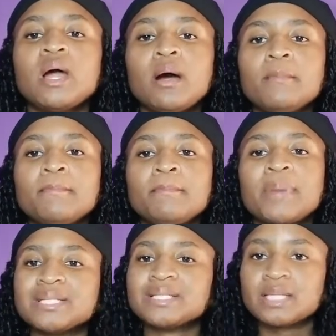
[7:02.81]

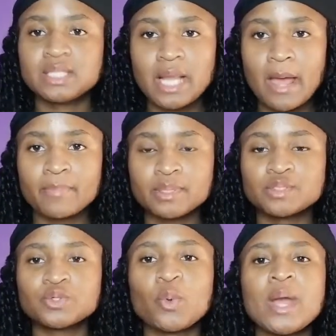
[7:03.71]
But that didn't happen.
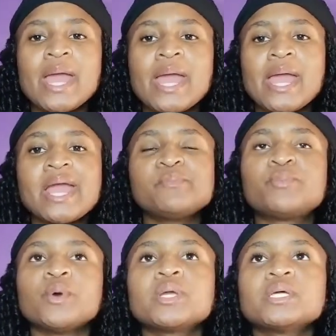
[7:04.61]
So it
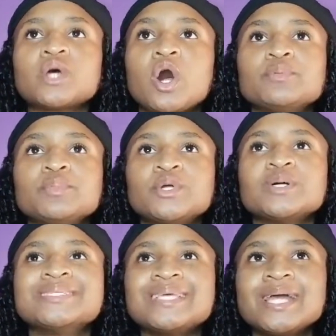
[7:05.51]
broke his heart,
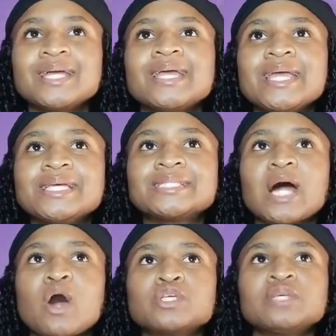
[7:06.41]
because here he is
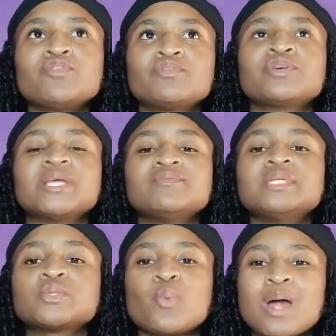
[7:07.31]
asking for
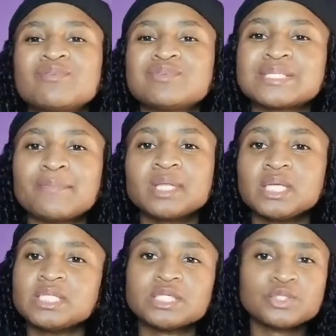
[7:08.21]
forgiveness, one, for something
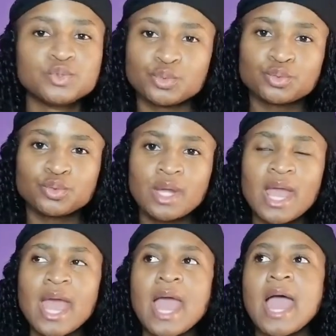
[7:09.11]
he didn't do,
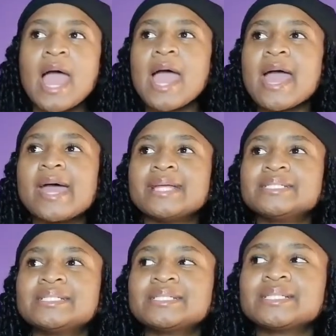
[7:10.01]

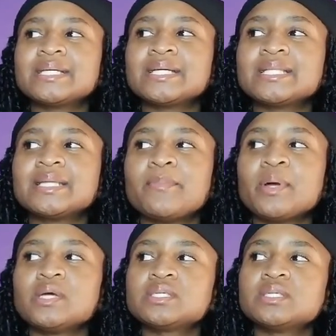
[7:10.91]
and the
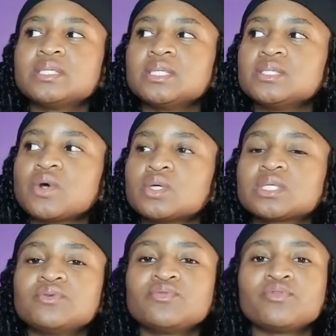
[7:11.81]
person he's
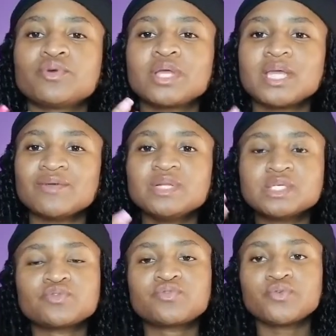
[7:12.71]
asking for
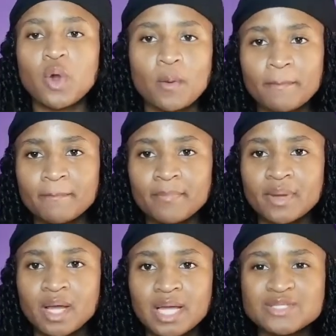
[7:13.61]
forgiveness from
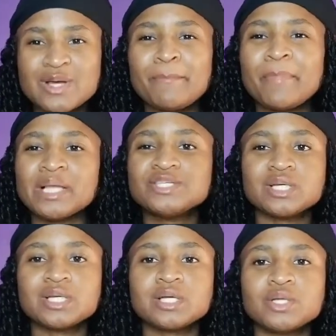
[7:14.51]
is not
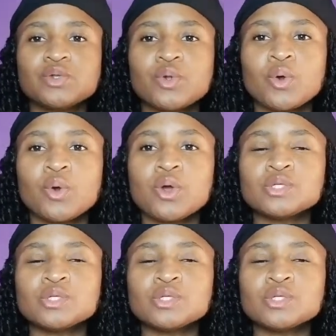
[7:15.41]
budging, you know.